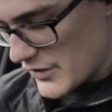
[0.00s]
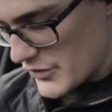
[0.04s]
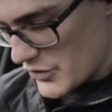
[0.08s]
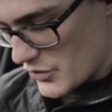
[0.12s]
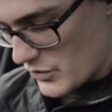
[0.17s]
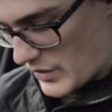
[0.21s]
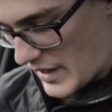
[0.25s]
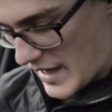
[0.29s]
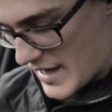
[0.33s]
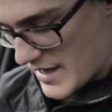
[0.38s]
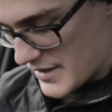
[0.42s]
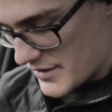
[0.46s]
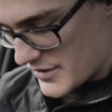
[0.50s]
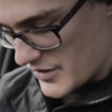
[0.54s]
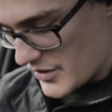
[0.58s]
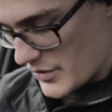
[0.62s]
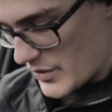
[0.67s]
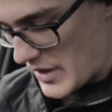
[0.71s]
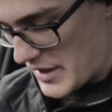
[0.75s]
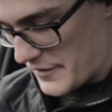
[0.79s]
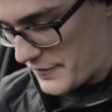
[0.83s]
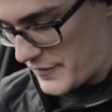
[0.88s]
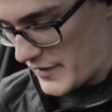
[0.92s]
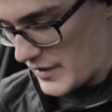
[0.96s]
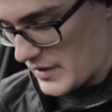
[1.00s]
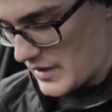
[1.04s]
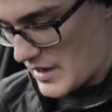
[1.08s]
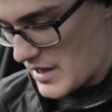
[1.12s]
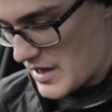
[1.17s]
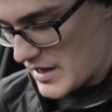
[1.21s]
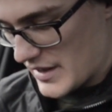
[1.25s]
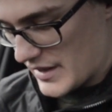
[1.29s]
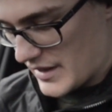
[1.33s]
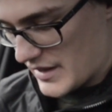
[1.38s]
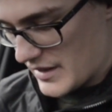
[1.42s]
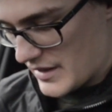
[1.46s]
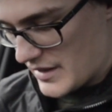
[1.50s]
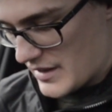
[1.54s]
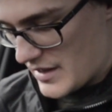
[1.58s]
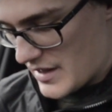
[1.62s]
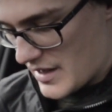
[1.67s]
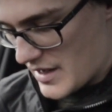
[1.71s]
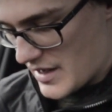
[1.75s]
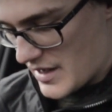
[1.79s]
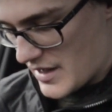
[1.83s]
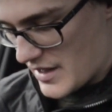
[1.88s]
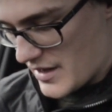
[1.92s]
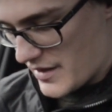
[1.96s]
You can do if you like.
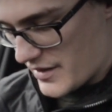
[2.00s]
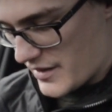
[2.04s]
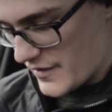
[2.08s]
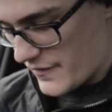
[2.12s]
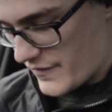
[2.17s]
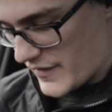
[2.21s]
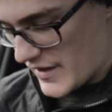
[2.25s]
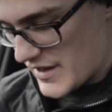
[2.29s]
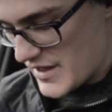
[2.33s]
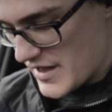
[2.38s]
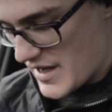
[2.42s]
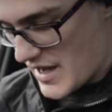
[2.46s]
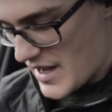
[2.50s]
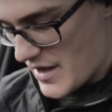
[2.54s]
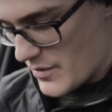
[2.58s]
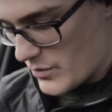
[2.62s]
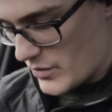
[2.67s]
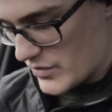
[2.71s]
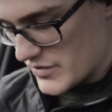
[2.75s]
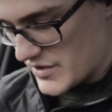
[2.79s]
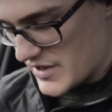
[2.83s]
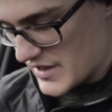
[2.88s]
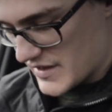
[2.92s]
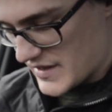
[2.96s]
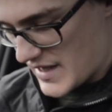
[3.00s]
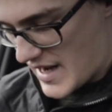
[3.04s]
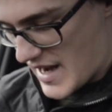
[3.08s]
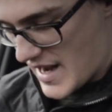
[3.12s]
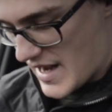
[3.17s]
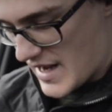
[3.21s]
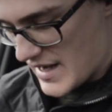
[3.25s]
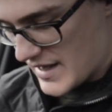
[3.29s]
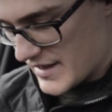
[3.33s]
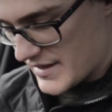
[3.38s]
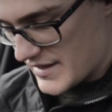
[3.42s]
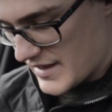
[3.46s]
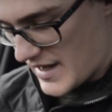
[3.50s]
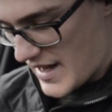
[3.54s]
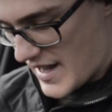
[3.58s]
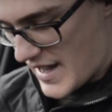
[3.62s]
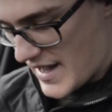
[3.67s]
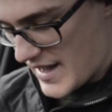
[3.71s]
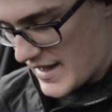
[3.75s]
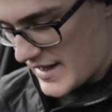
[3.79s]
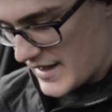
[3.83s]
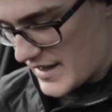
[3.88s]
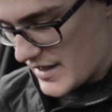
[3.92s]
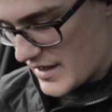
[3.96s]
The vignette will just add
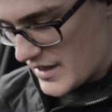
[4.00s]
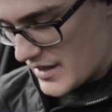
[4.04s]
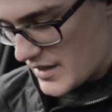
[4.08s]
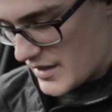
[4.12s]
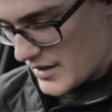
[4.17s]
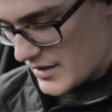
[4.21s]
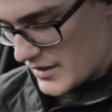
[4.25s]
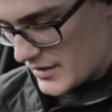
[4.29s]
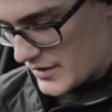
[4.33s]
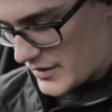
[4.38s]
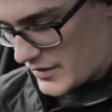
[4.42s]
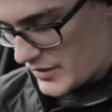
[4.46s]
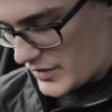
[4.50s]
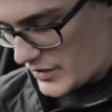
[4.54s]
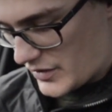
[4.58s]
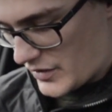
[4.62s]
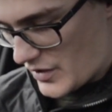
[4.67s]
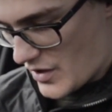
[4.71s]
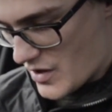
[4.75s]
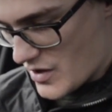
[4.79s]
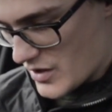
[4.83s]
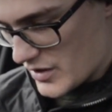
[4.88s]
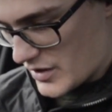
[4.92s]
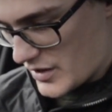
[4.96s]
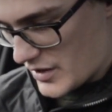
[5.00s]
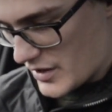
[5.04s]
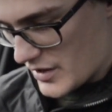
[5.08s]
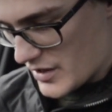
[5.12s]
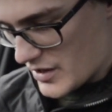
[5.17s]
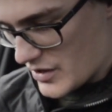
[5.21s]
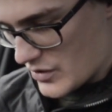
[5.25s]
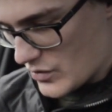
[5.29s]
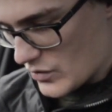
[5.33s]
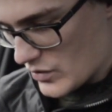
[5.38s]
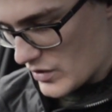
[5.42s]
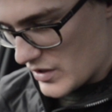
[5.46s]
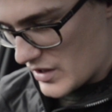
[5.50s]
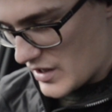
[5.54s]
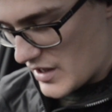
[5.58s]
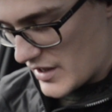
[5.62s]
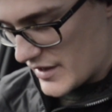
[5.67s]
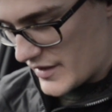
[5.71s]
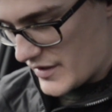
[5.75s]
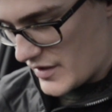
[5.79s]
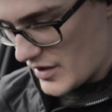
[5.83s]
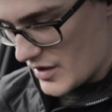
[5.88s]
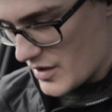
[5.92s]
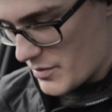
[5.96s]
a darker or
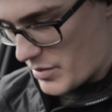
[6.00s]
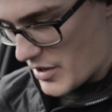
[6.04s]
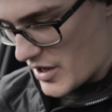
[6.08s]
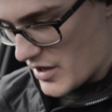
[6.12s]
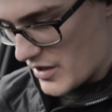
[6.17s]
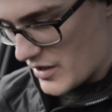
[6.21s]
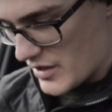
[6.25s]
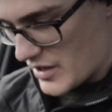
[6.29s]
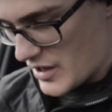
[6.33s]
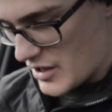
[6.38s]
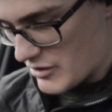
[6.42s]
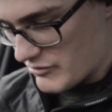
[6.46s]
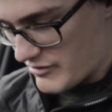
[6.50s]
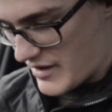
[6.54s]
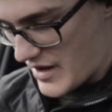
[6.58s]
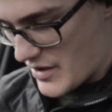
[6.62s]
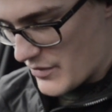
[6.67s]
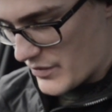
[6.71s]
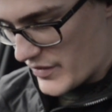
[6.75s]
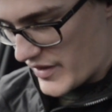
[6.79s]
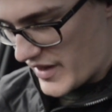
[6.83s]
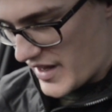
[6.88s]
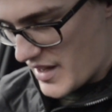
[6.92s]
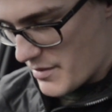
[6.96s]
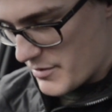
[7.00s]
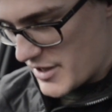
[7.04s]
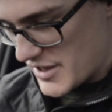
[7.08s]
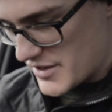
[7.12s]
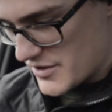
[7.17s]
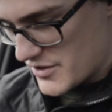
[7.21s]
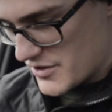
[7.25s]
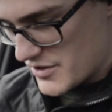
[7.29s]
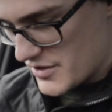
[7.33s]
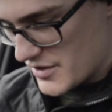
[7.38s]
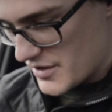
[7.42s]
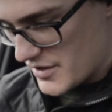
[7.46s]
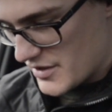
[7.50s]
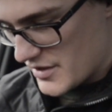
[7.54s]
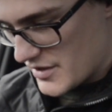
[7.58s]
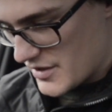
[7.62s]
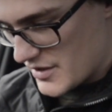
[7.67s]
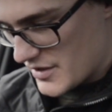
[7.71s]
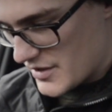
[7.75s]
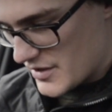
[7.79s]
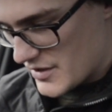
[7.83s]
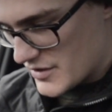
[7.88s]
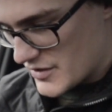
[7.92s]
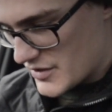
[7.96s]
lighter part around the image,
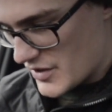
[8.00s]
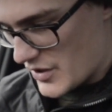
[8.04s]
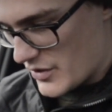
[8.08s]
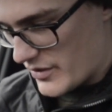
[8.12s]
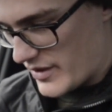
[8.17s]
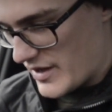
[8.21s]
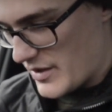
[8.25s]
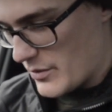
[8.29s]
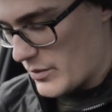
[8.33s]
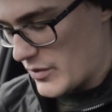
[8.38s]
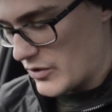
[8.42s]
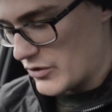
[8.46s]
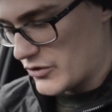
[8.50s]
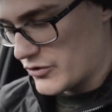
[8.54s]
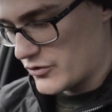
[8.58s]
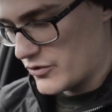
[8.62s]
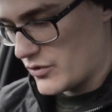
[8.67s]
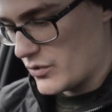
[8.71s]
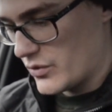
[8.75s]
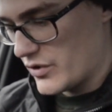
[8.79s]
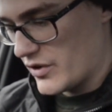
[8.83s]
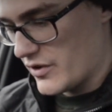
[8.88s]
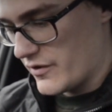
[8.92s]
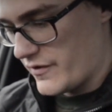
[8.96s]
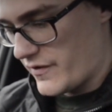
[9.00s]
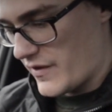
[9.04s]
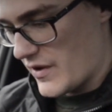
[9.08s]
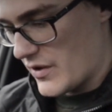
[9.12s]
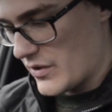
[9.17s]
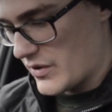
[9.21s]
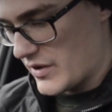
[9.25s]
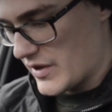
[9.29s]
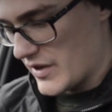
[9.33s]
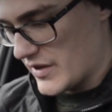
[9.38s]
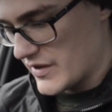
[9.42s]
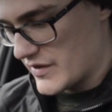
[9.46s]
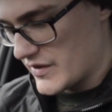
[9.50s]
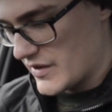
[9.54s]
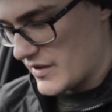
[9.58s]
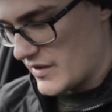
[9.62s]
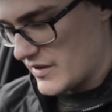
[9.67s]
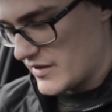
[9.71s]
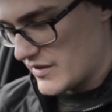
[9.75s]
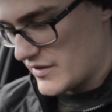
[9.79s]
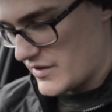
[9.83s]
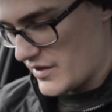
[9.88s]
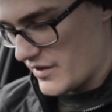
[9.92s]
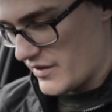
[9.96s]
so it will draw your focus
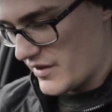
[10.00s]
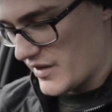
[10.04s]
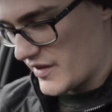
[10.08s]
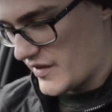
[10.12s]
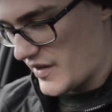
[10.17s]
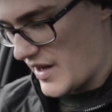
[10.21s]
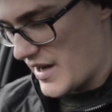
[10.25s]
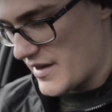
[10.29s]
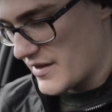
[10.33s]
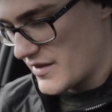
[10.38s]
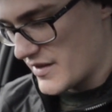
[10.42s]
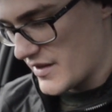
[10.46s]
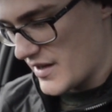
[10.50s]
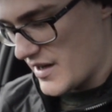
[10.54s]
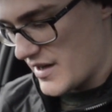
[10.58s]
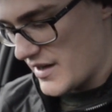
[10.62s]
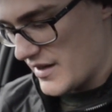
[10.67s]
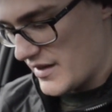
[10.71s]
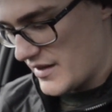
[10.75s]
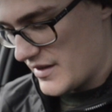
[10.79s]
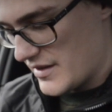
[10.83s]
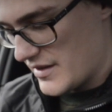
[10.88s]
to the center.